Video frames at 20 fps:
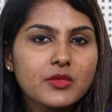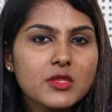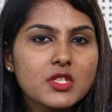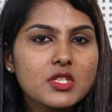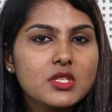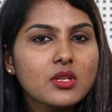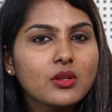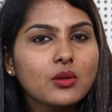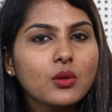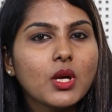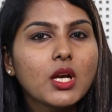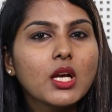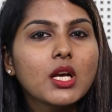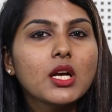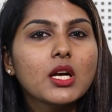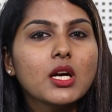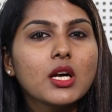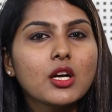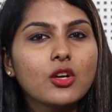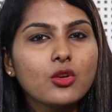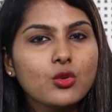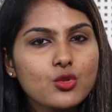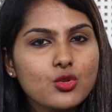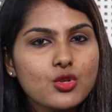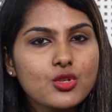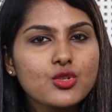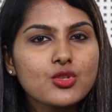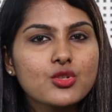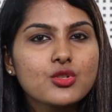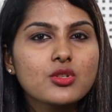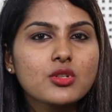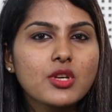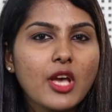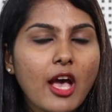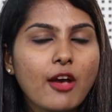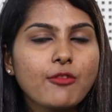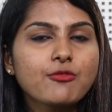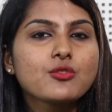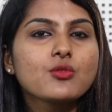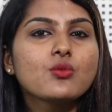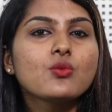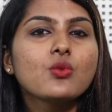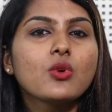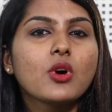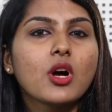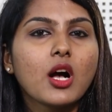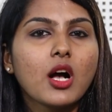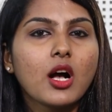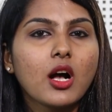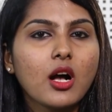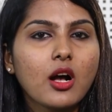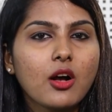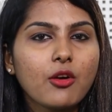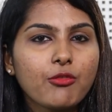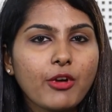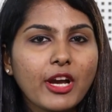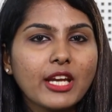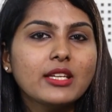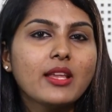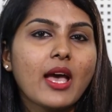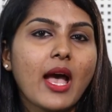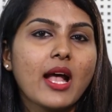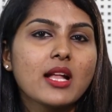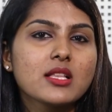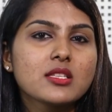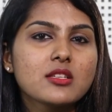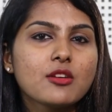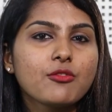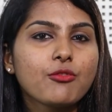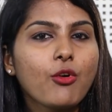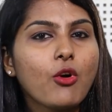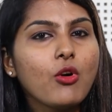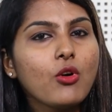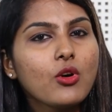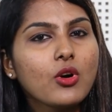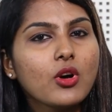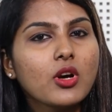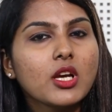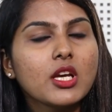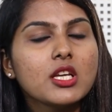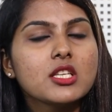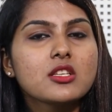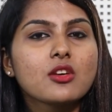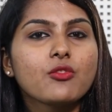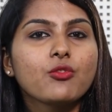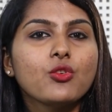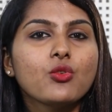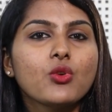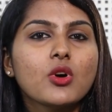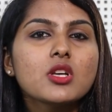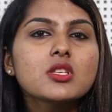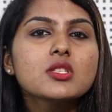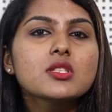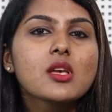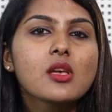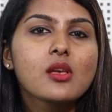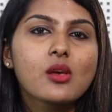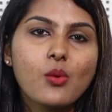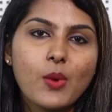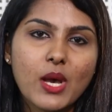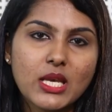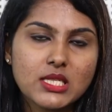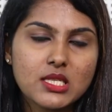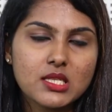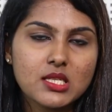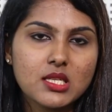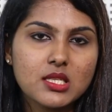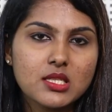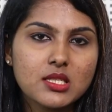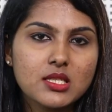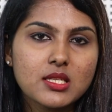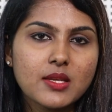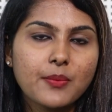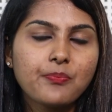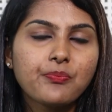So you just have to find the answer for interviewers' questions.